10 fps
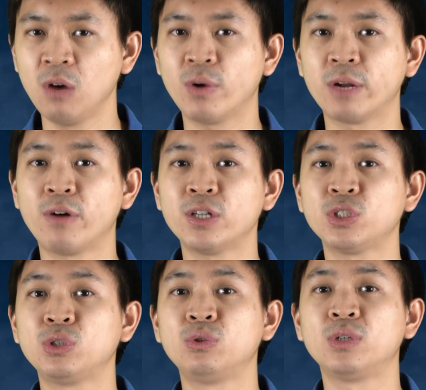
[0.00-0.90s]
What I
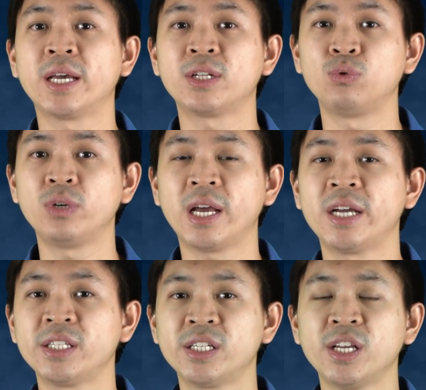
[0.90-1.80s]
want you to get to
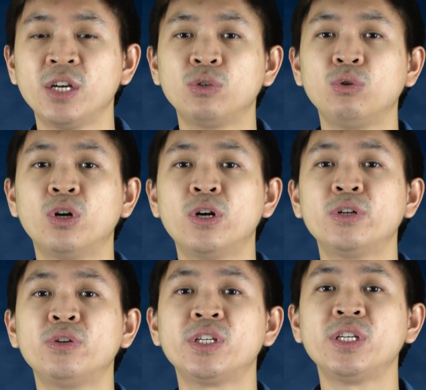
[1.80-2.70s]
realize is to learn
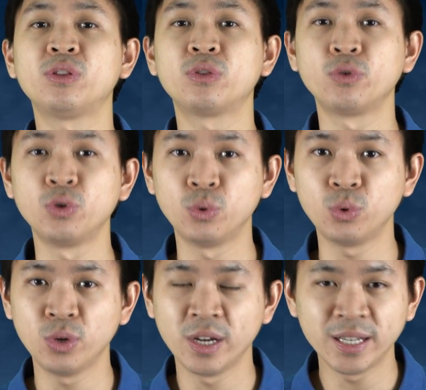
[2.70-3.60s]
to see
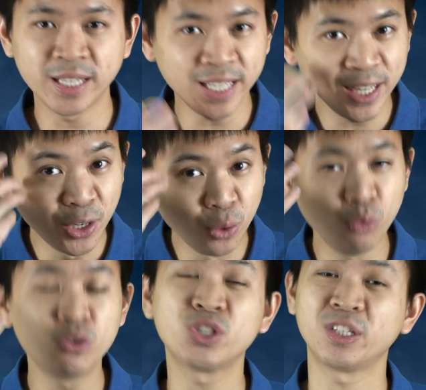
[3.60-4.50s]
through the
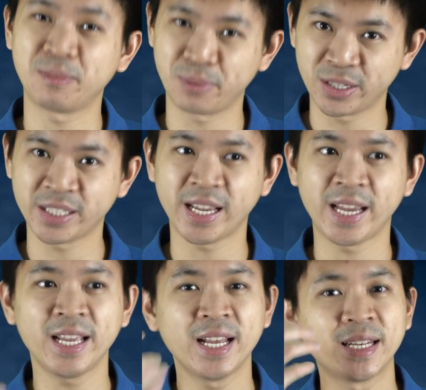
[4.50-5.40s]
illusion per
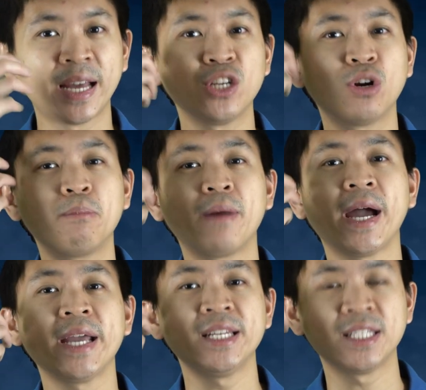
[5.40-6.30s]
se that your
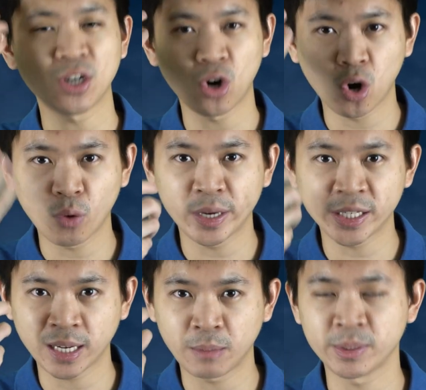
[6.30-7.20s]
mind always
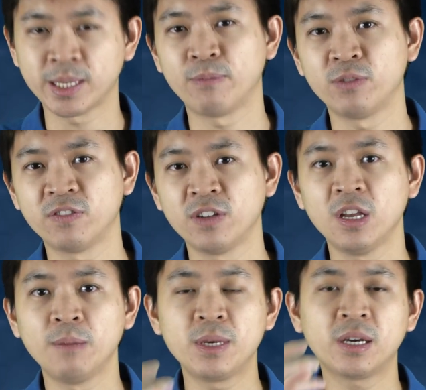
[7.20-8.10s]
comes up with.
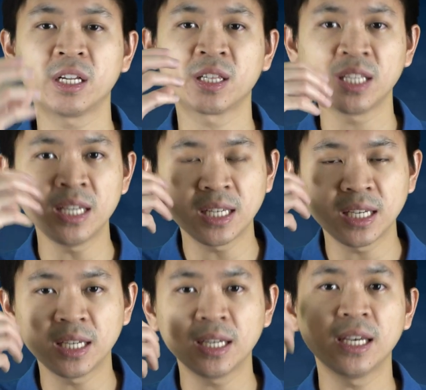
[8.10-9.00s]
Because
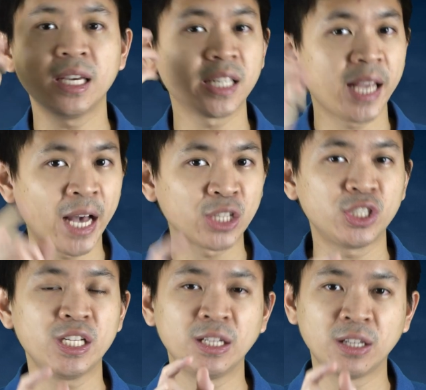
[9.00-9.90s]
thinking is
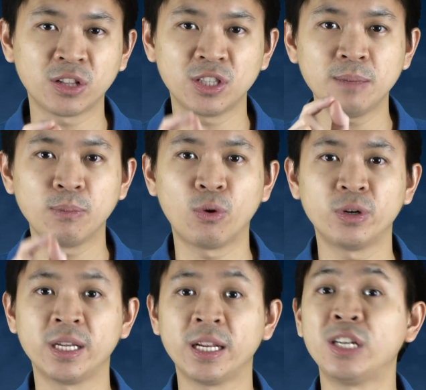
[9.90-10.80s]
actually nothing more
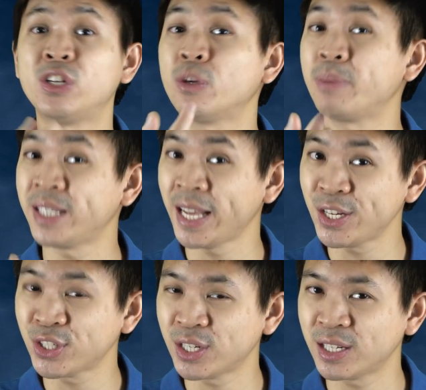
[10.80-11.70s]
than an
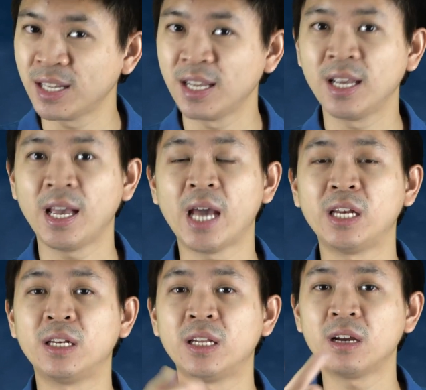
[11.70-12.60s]
interpretation,
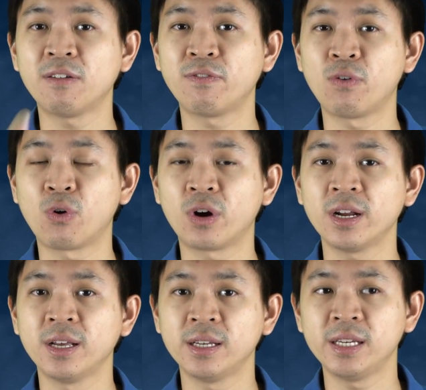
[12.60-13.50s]
and therefore
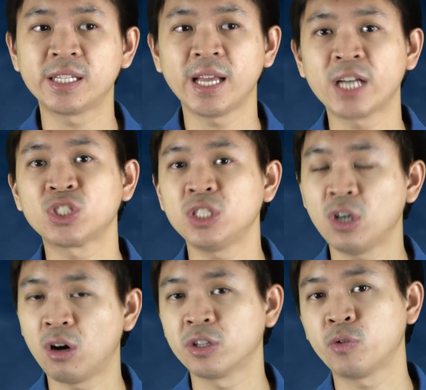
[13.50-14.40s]
is actually
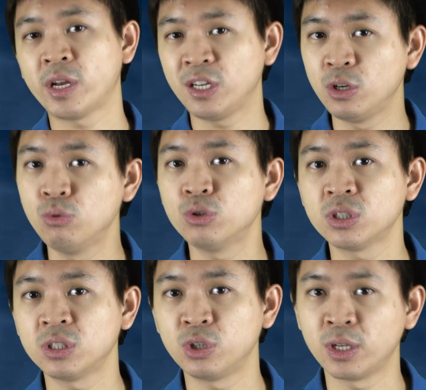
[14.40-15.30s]
also an
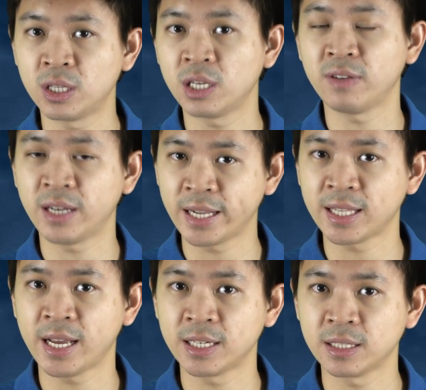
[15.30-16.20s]
illusion. You can think of it like
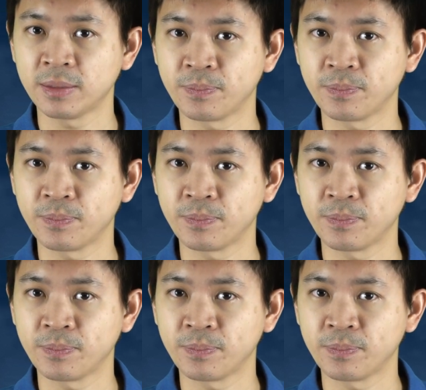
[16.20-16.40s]
that.